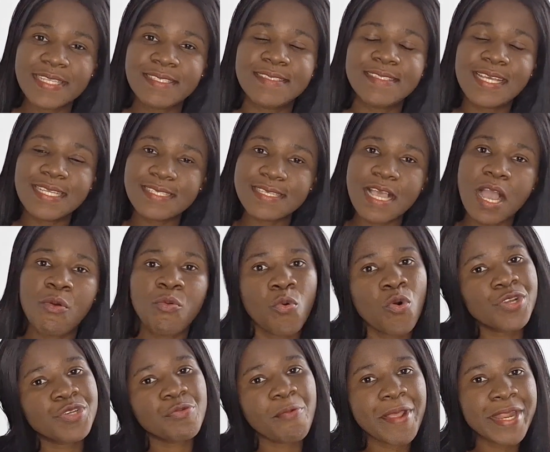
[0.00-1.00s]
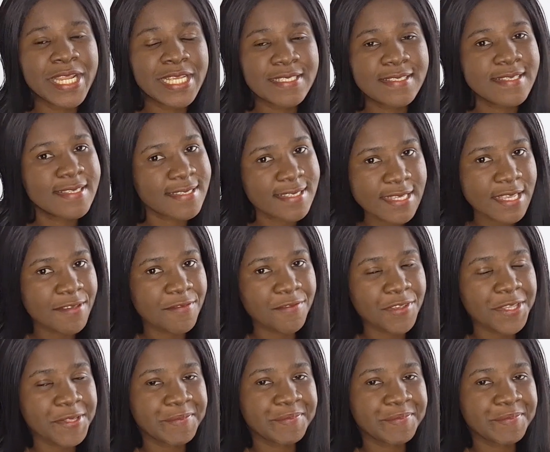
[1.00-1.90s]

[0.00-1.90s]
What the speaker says: that award-winning CV.